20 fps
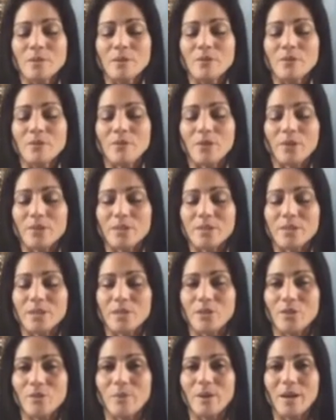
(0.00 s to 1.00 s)
Feel this
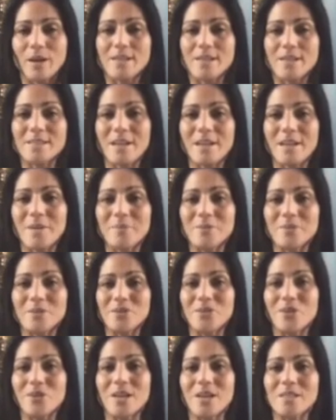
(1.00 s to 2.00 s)
in your biceps and
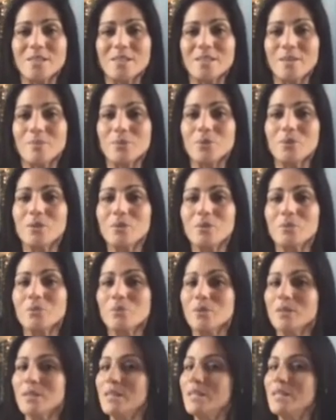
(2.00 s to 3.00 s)
triceps, really
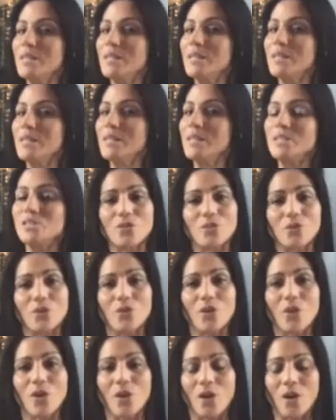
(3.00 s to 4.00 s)
reaching through
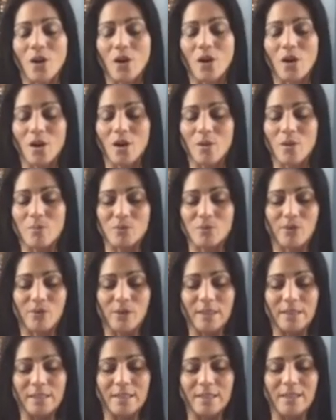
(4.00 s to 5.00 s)
your arms,
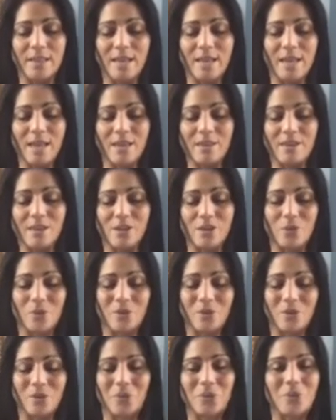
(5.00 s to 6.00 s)
find length, like you
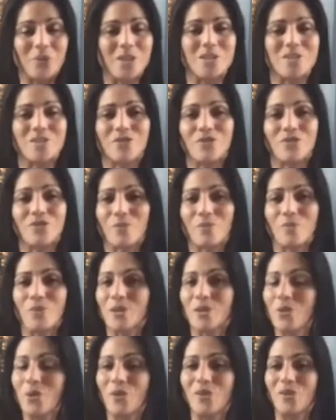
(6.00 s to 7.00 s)
want to reach from
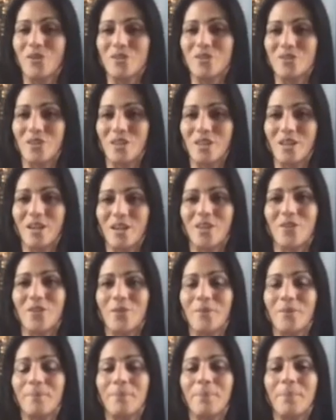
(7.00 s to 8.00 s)
one corner to the
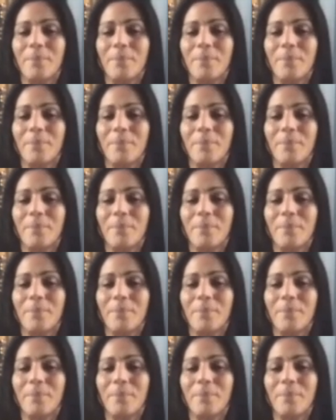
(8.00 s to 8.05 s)
other.